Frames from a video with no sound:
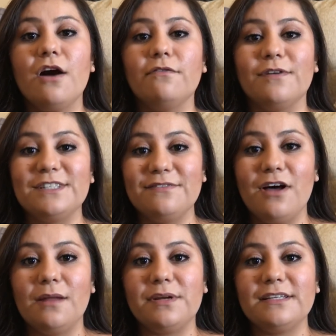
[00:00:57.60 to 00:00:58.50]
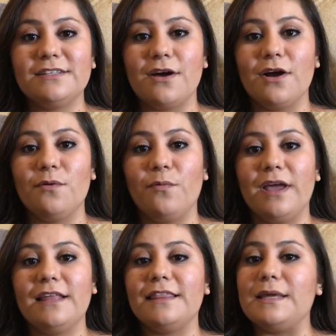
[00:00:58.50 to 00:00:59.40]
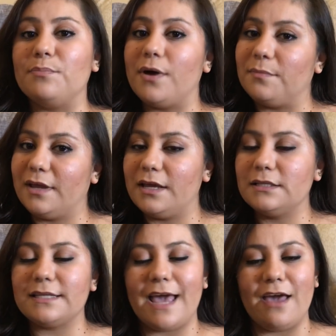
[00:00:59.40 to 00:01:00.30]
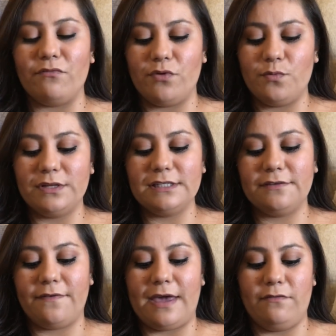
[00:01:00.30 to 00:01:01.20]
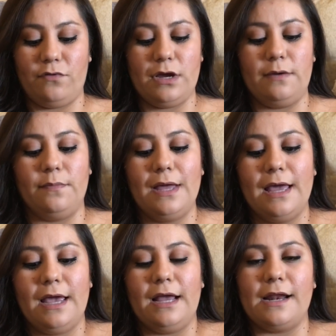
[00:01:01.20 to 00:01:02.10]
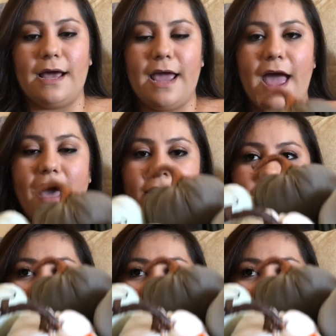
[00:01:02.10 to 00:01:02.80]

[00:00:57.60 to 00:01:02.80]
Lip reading: First of all, I'm going to start with the pumpkins, everyone's favorite. And I have a